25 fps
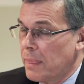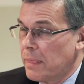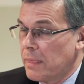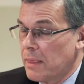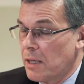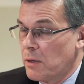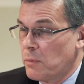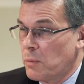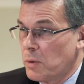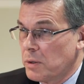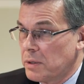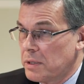
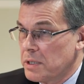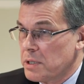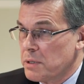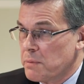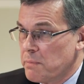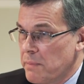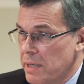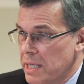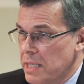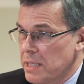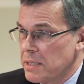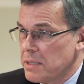Now, what this
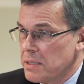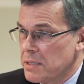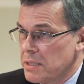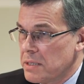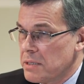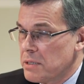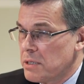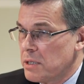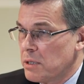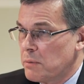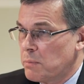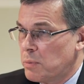means
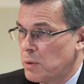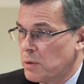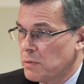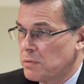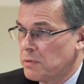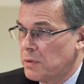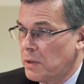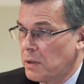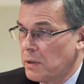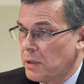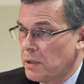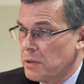is that
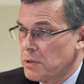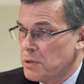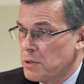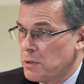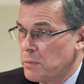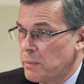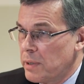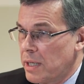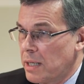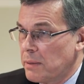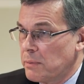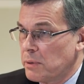portfolios
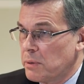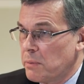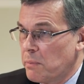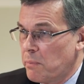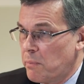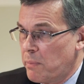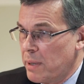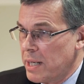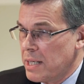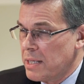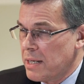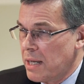should be able to
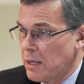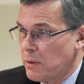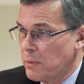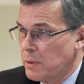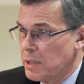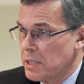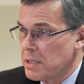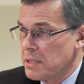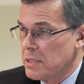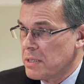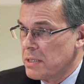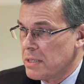beat
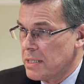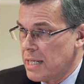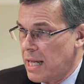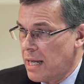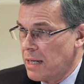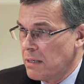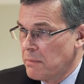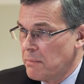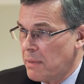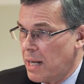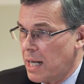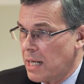equities in
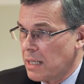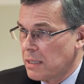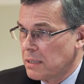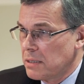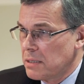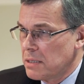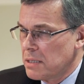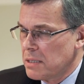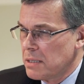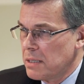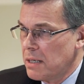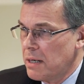down markets,